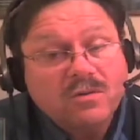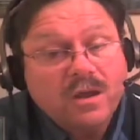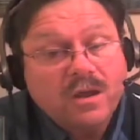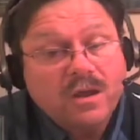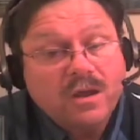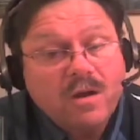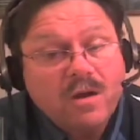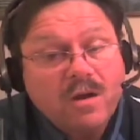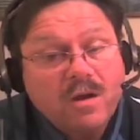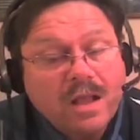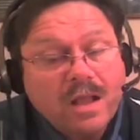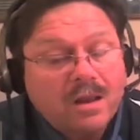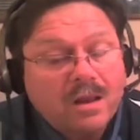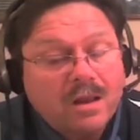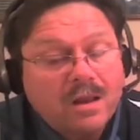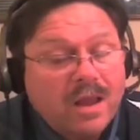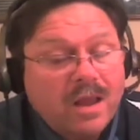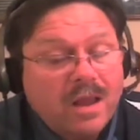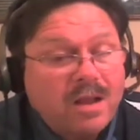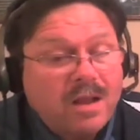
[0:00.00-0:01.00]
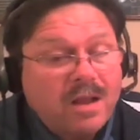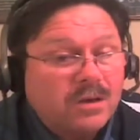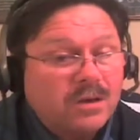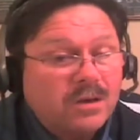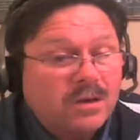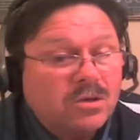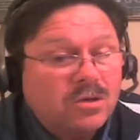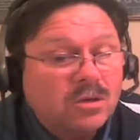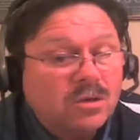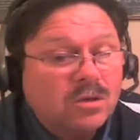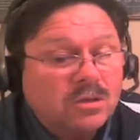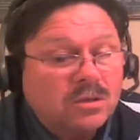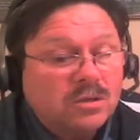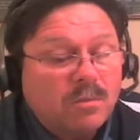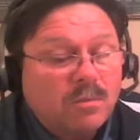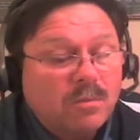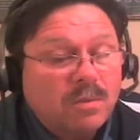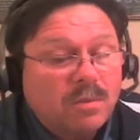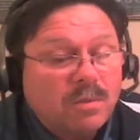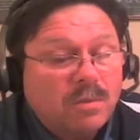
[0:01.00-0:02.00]
gear and the labor that it took to
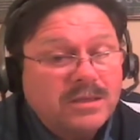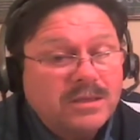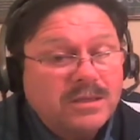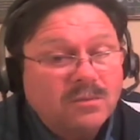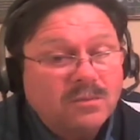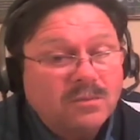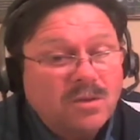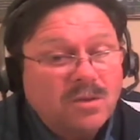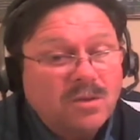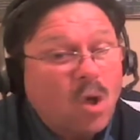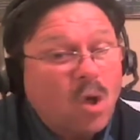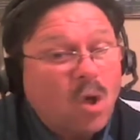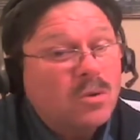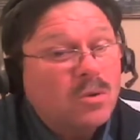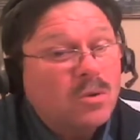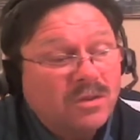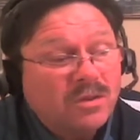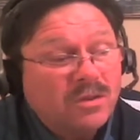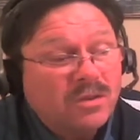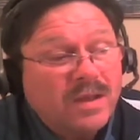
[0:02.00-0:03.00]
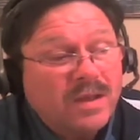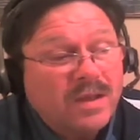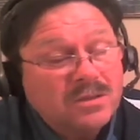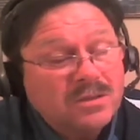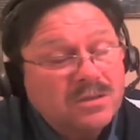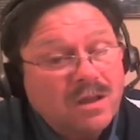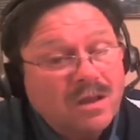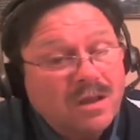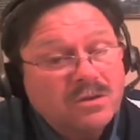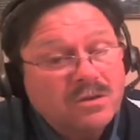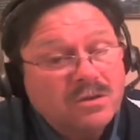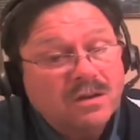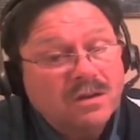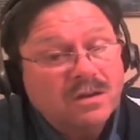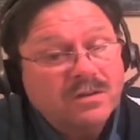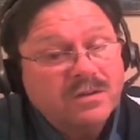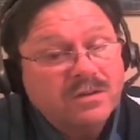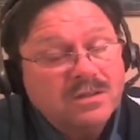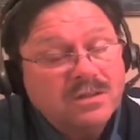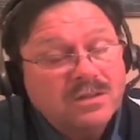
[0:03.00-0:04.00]
replace it was almost one thousand dollars in
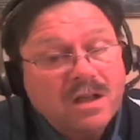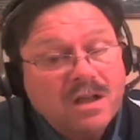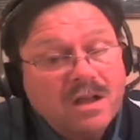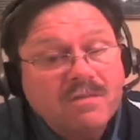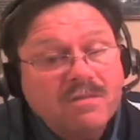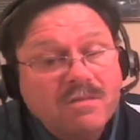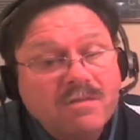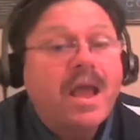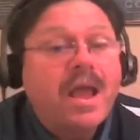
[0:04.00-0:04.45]
of itself